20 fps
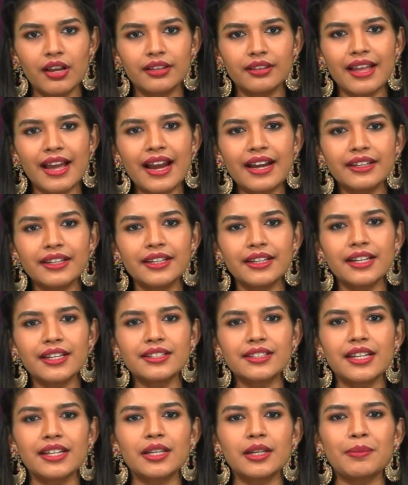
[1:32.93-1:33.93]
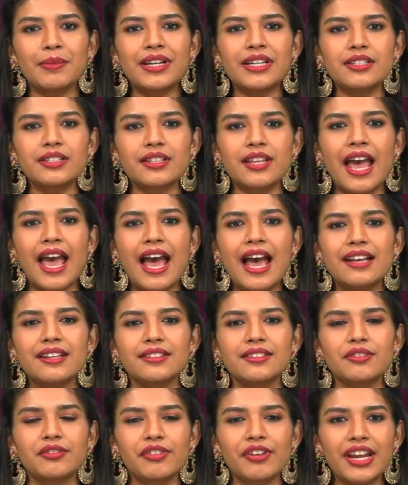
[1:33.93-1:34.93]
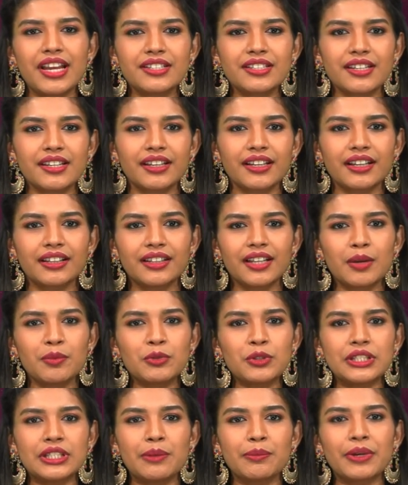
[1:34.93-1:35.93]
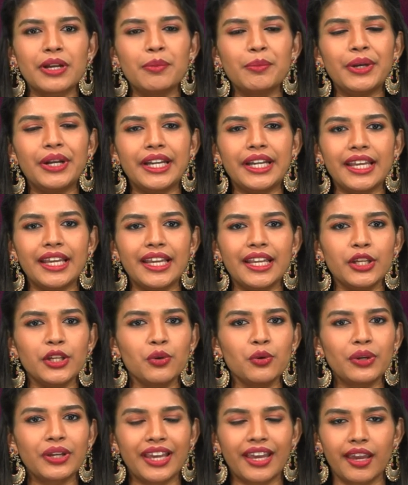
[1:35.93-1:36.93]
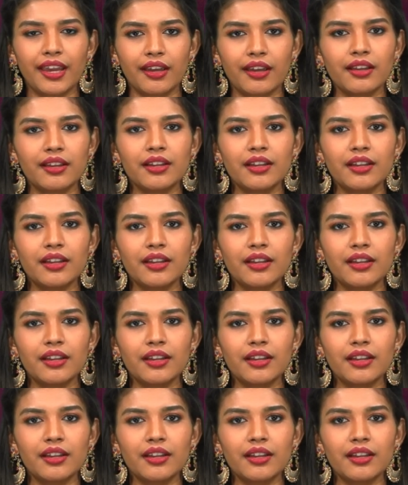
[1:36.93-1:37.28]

The anti-Indian sentiments has raised in Qatar Muslim community in UK.